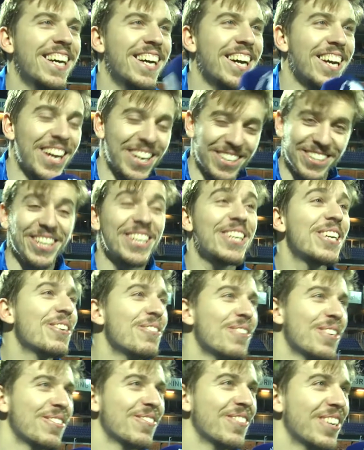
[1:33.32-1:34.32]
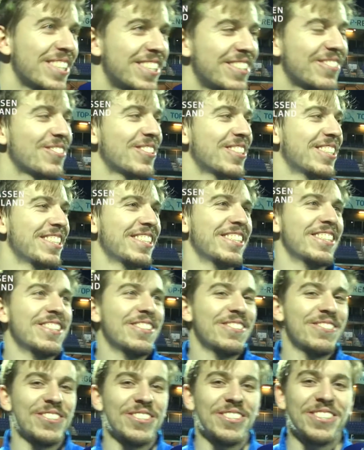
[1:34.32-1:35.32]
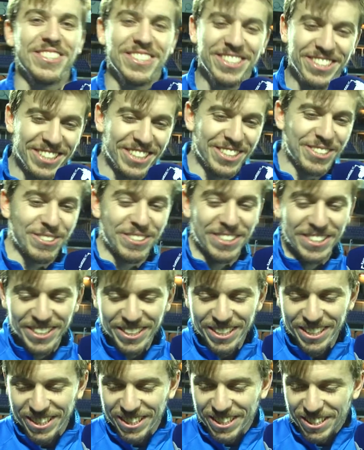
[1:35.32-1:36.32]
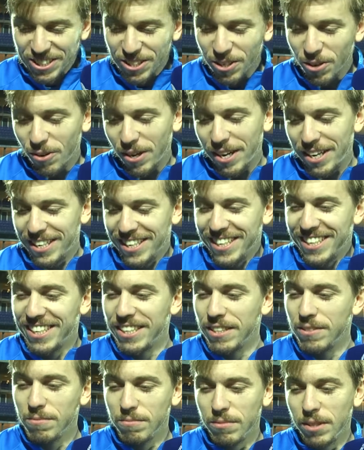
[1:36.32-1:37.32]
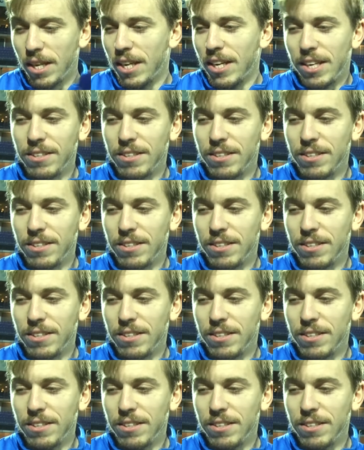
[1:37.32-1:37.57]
Thank you very much for this ask. So, yeah.